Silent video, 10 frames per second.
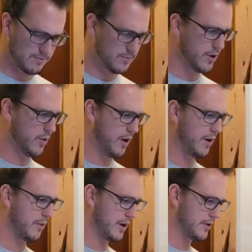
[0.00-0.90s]
you know, while
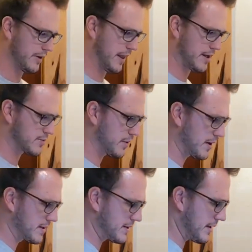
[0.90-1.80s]
you're doing that. So we're
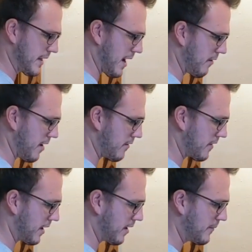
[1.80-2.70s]
gonna set that right over
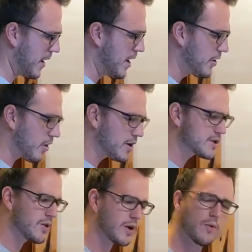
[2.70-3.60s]
here. You're also
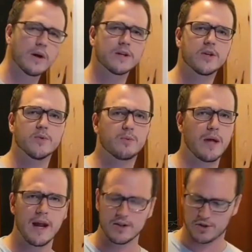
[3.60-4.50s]
going to want to get
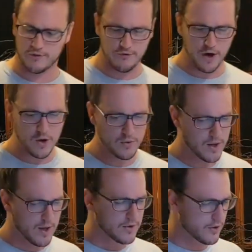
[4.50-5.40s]
out your phone,
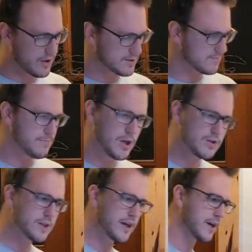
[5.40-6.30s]
turn on some
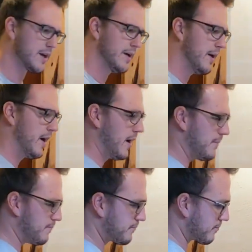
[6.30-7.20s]
music,
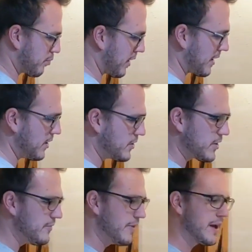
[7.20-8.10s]
play a
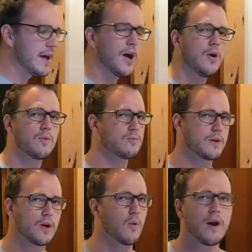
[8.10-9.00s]
YouTube video, you
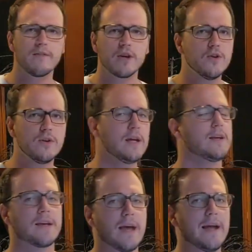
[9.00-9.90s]
know, whatever you need to
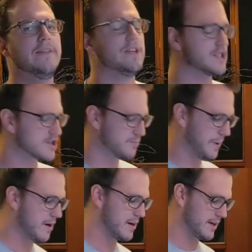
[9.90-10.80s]
get in the
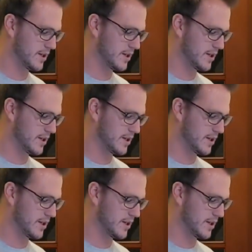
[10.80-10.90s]
spirit